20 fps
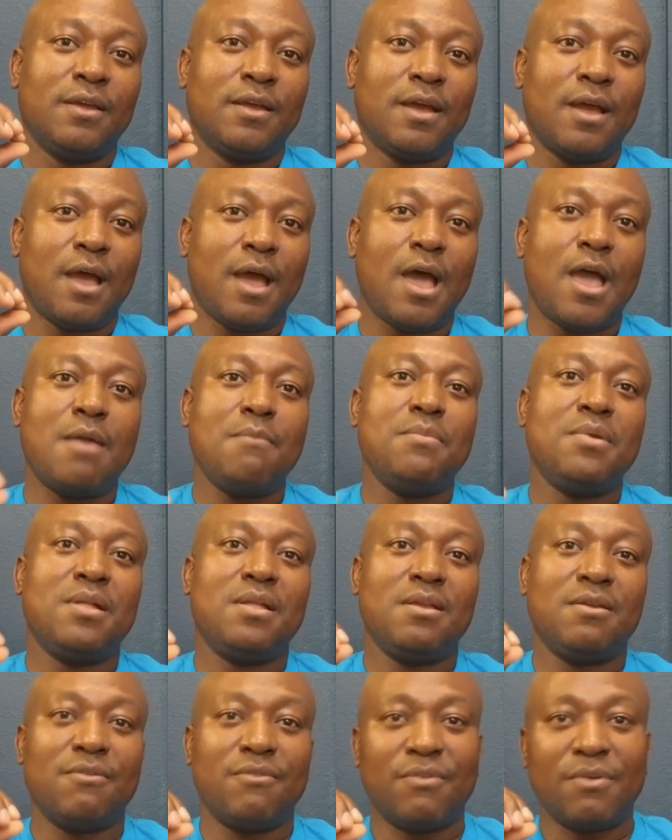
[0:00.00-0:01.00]
I
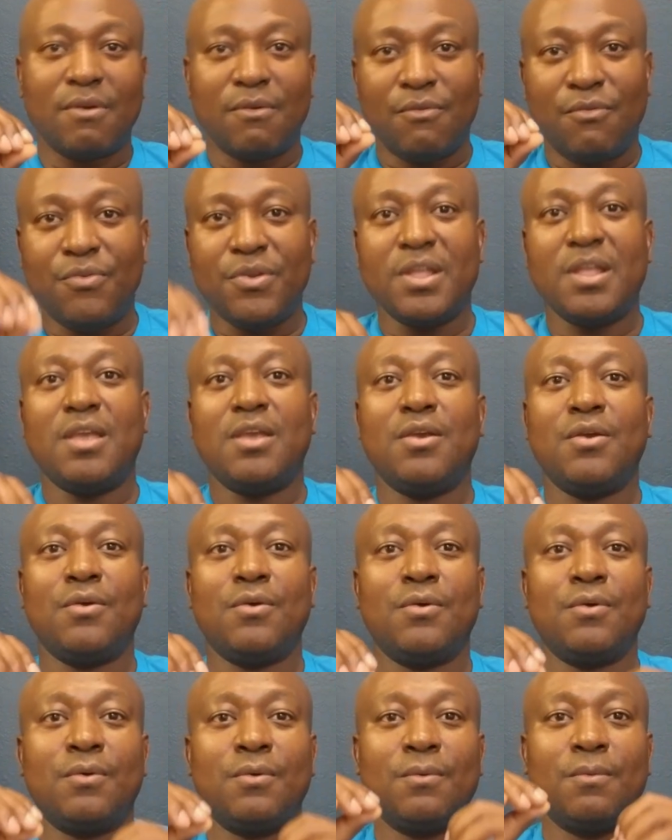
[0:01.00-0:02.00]
believe
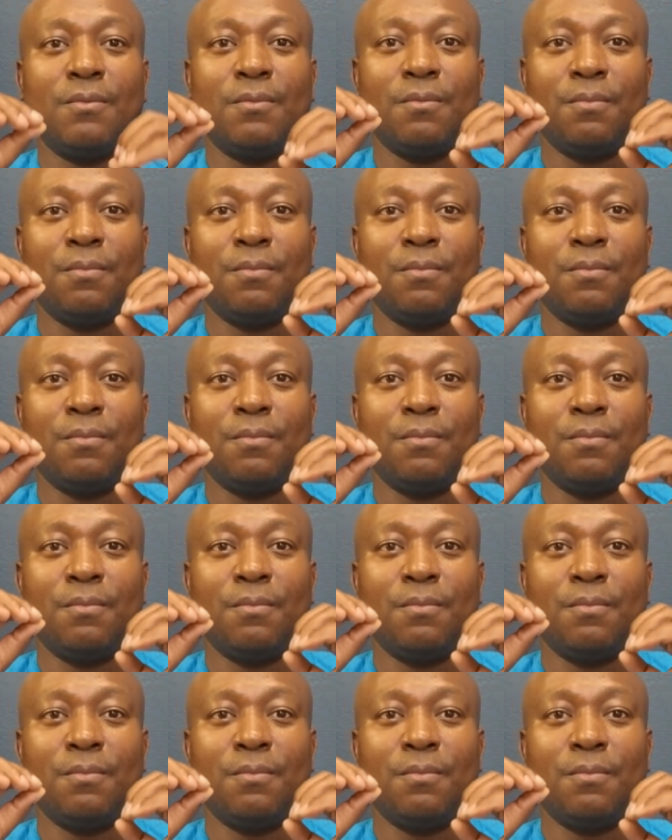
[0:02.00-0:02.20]
video